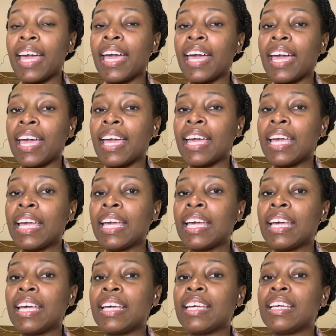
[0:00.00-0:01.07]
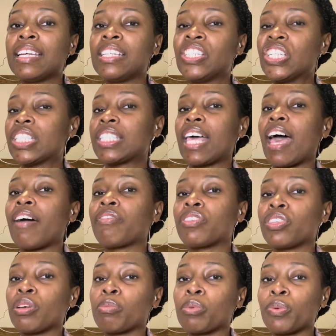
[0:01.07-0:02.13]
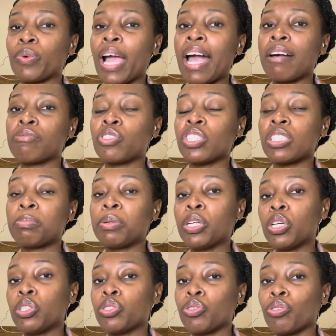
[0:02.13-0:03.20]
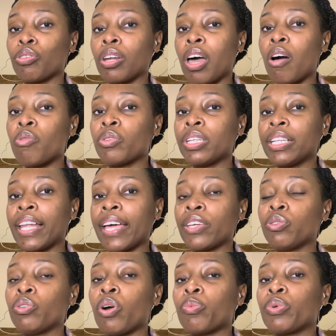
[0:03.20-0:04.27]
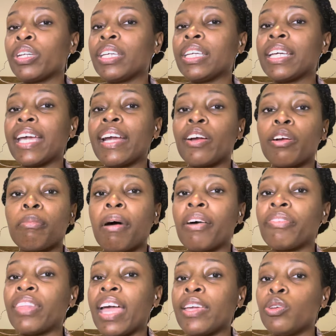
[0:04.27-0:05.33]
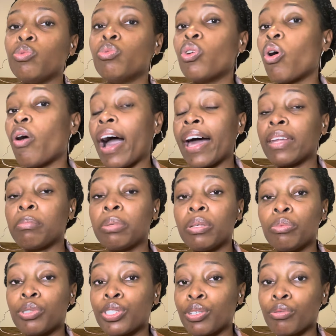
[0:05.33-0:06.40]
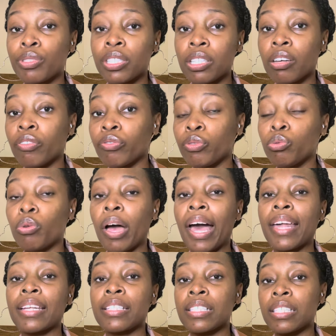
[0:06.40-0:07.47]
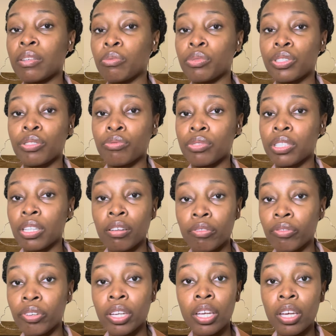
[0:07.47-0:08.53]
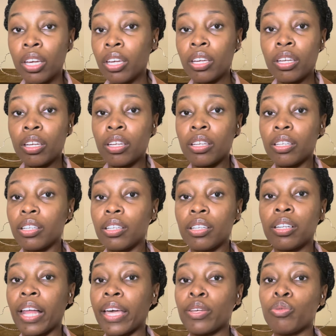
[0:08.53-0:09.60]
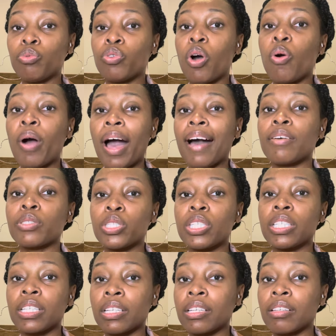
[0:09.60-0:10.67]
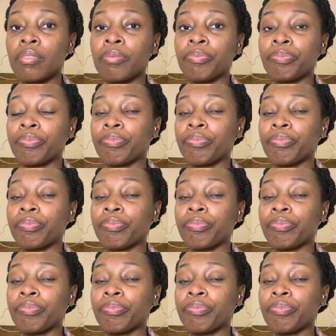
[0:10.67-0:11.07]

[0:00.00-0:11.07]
and just having them around just because you're lonely. Like, you don't really care about that. You know how to be with yourself. You know how to sit with yourself. Like, you know how to